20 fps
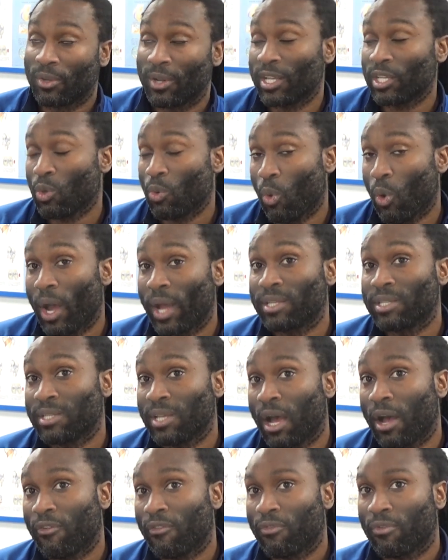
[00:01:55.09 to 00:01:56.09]
That's quite
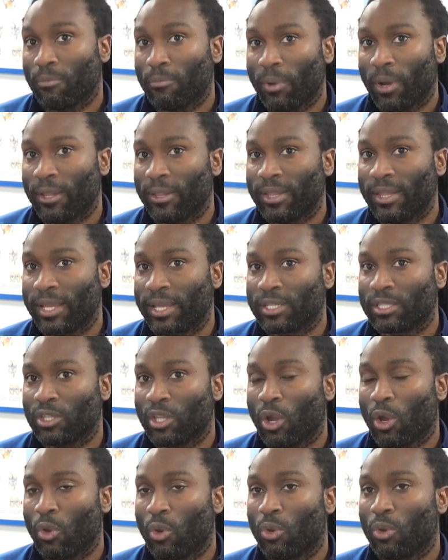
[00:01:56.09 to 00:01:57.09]
tough, but there's
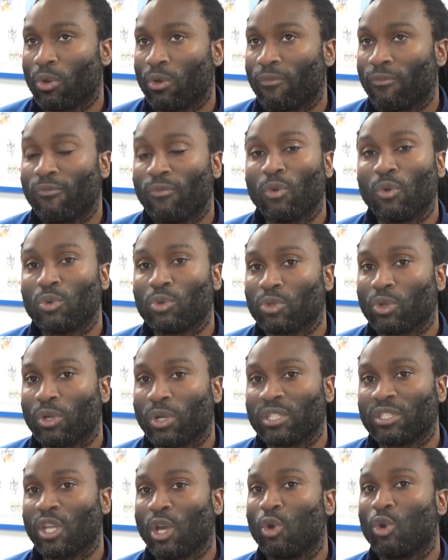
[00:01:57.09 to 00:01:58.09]
no force or
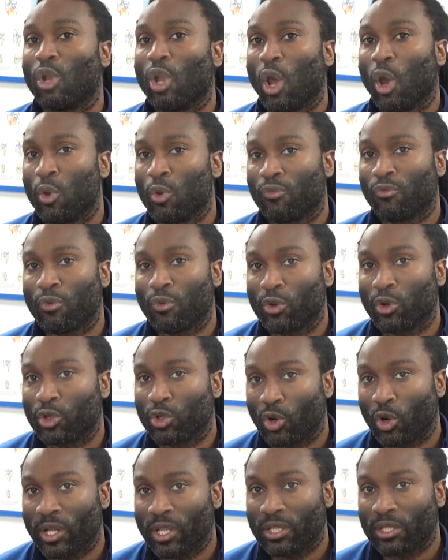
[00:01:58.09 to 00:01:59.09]
there's no load through your
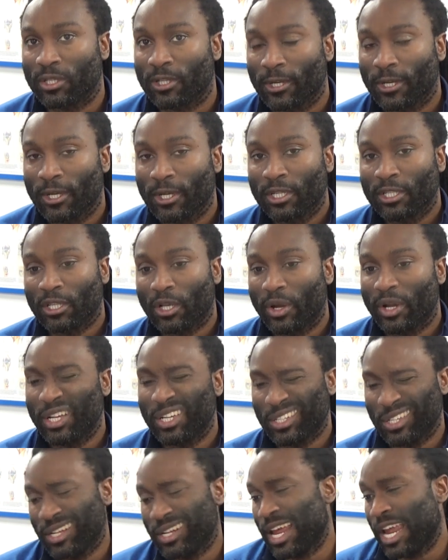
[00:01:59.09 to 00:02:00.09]
joints, so
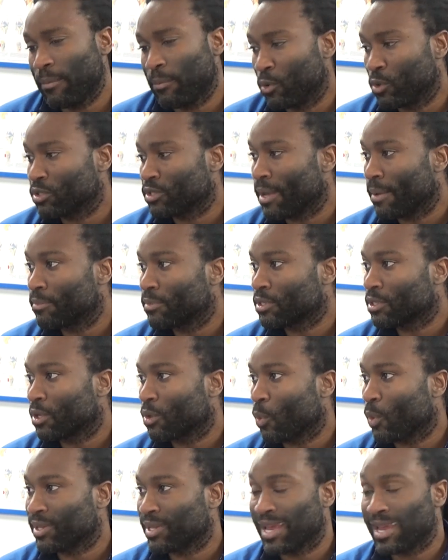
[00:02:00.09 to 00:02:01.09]
it enables them to,
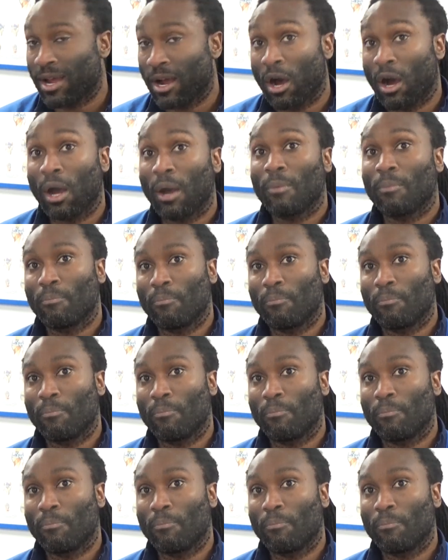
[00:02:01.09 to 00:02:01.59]
when they are